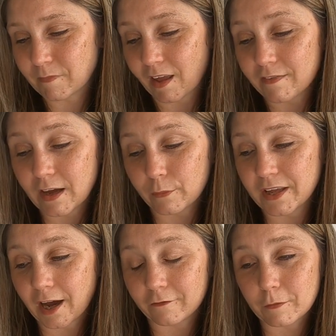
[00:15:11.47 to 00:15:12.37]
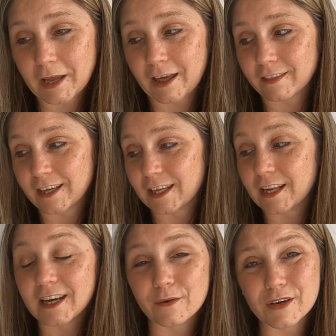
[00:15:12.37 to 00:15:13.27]
that we got from Kathleen,
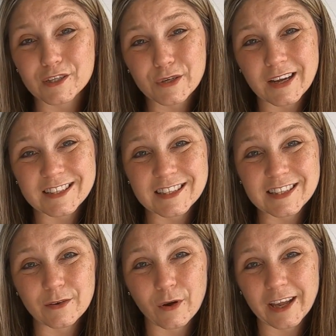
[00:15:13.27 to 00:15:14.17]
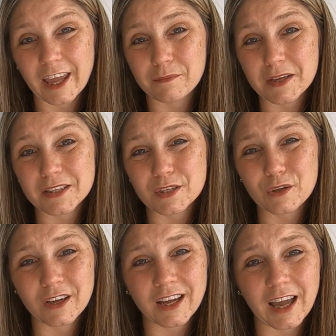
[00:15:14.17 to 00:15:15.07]
and I wanted you guys to see what came in so you
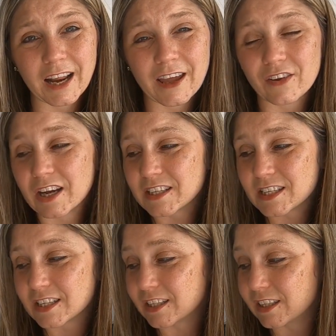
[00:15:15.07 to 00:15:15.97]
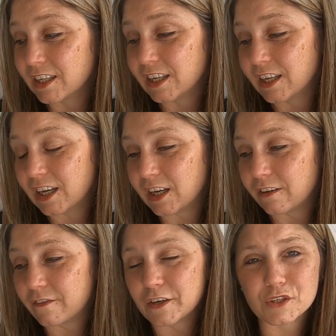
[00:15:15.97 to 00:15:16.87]
can kind of have an idea
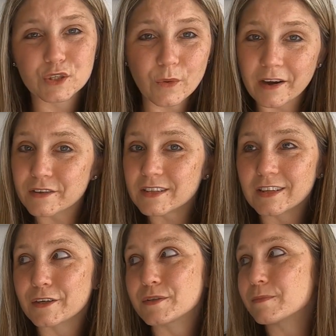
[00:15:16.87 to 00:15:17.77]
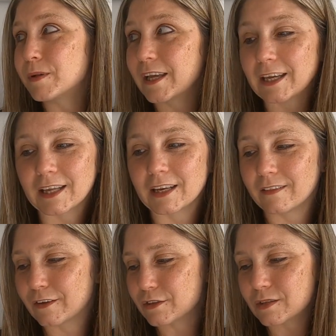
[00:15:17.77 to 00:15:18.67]
of there's squares, and there's blanket,
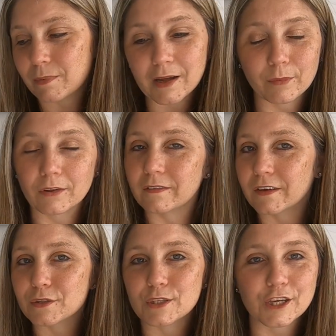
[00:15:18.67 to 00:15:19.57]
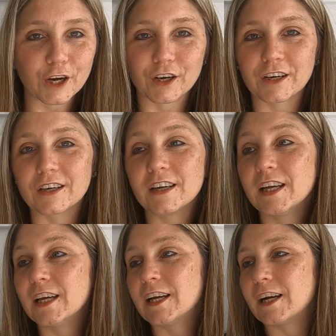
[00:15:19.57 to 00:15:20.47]
and there's the Bible, and there's the yarn.
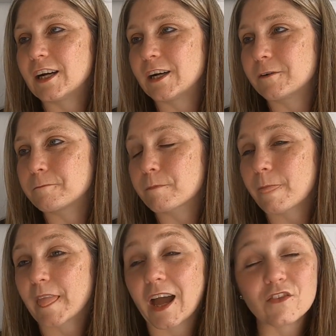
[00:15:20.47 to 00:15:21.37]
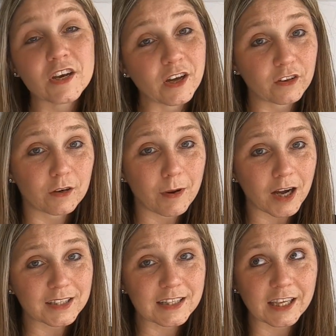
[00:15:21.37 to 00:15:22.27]
I have another
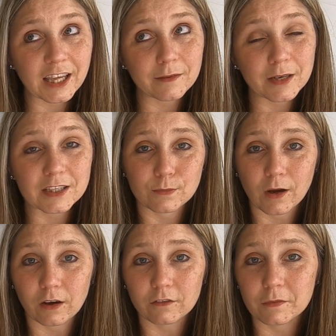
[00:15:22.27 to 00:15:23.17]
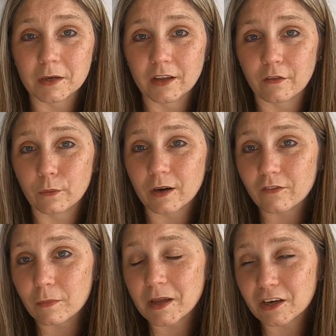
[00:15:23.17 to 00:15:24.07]
box that came in as well from another one of
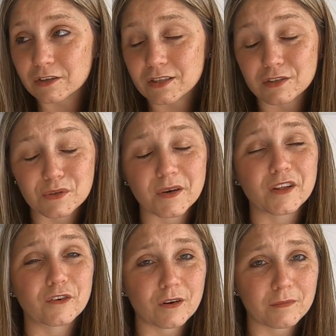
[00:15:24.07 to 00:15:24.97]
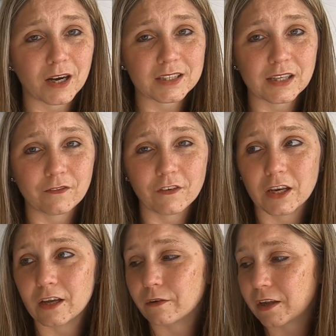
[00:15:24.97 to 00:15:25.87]
our makers. I'll do another unboxing
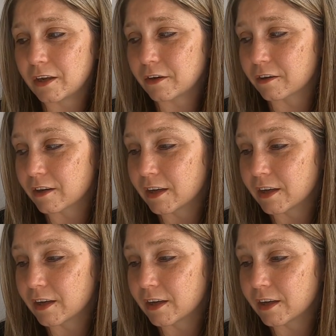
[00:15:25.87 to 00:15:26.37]
video here